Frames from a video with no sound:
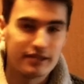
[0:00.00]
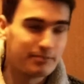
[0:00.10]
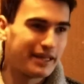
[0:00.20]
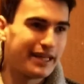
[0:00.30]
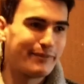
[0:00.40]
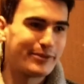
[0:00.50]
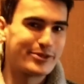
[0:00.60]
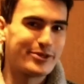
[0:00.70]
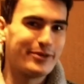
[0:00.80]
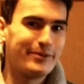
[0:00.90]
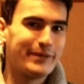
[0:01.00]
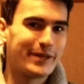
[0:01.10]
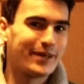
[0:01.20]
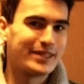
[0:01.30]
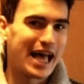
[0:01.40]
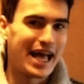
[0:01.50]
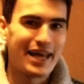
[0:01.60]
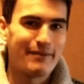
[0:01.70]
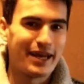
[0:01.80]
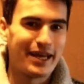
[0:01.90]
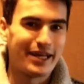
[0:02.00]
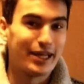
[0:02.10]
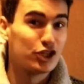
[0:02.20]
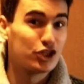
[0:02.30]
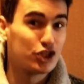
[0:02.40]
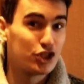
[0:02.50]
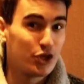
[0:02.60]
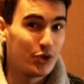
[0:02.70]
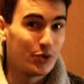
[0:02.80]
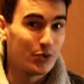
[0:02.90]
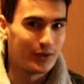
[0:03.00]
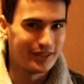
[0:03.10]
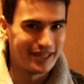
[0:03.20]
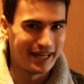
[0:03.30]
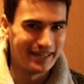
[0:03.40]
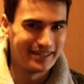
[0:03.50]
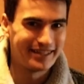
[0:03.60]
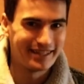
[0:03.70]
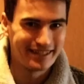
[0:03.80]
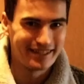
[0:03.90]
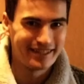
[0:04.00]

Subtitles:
Is my name Stu? Because I am a stew-dent.